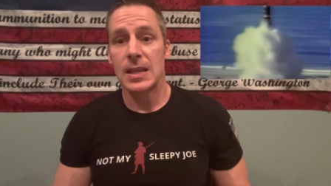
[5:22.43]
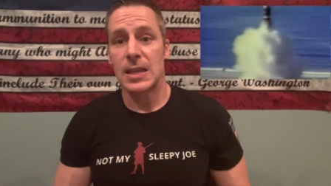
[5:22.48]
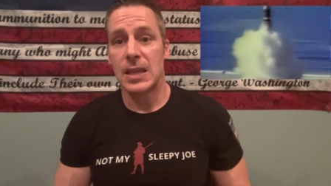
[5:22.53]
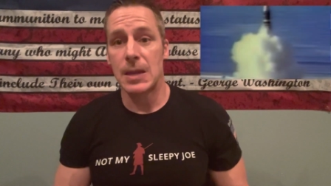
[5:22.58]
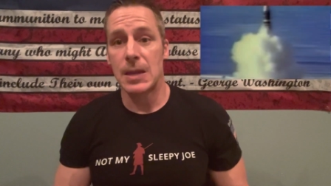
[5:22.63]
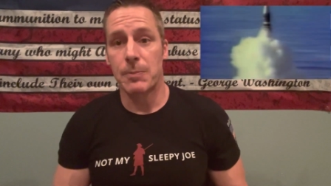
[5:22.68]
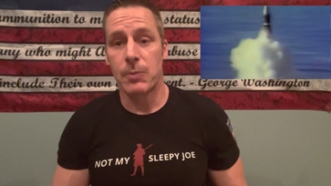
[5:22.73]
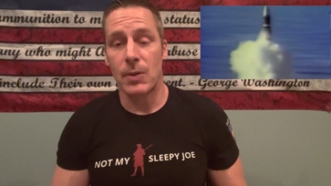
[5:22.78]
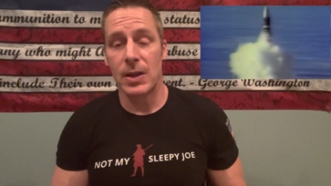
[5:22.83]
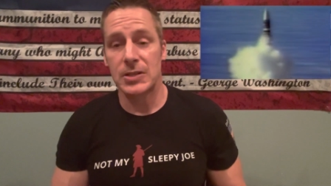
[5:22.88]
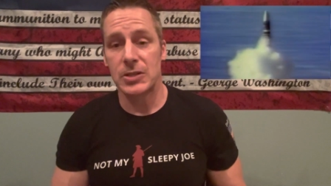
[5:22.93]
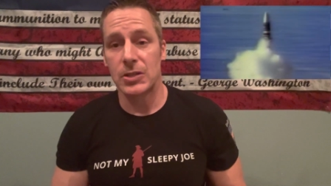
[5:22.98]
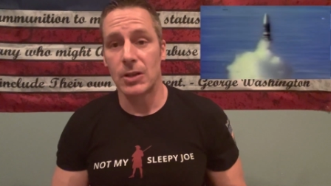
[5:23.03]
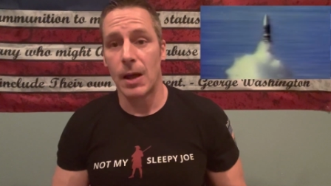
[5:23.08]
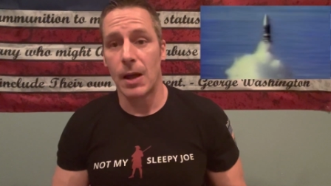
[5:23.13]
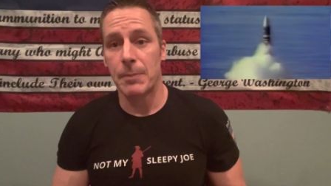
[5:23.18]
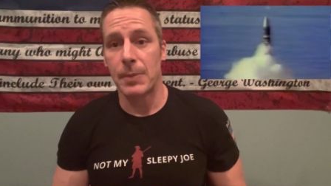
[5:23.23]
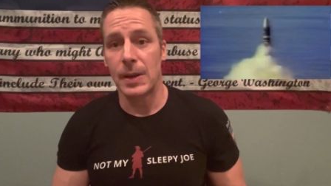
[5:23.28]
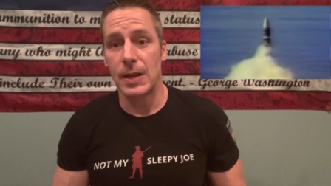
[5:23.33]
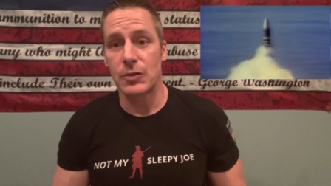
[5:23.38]
Keep pressing
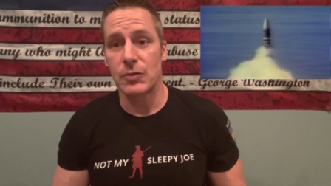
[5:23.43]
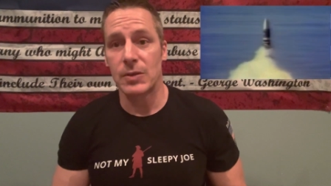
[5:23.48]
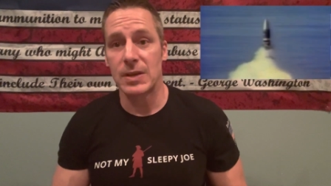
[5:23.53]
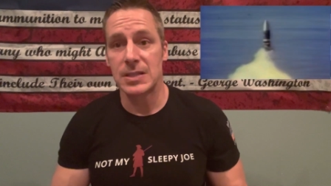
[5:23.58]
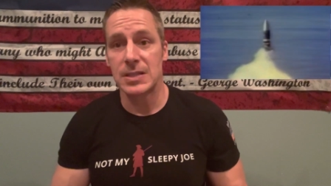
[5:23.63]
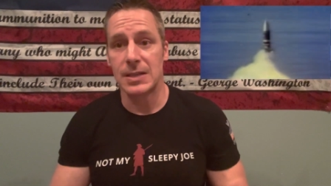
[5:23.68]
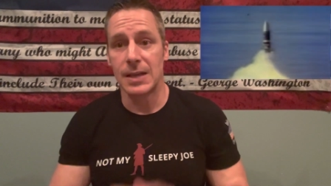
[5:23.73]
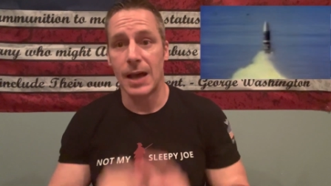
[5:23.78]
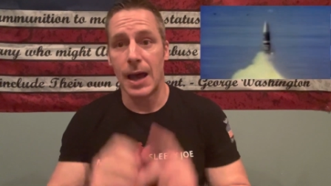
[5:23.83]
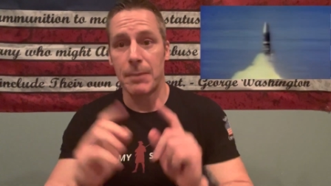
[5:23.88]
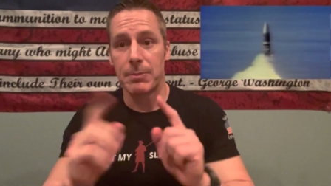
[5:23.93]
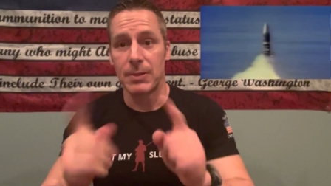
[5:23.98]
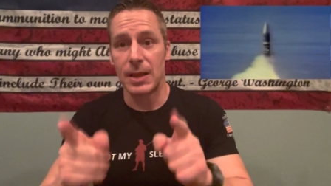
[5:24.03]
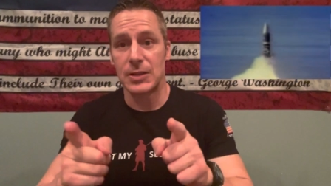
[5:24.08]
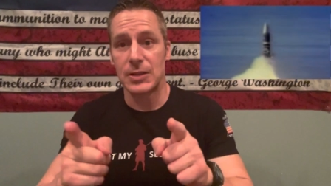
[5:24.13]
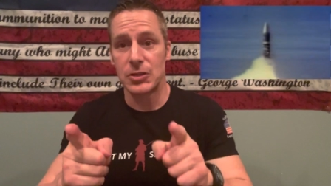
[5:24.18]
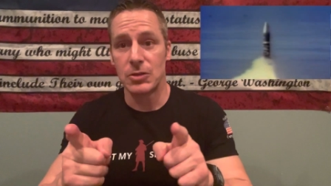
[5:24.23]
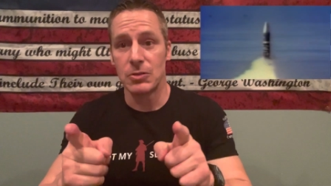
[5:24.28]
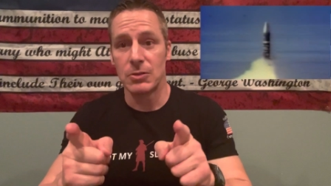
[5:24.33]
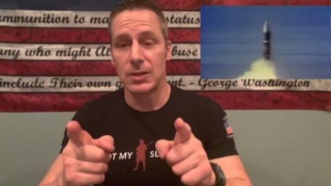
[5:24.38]
on, Patriots. God
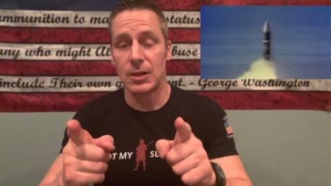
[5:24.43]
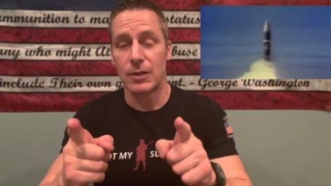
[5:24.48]
bless you.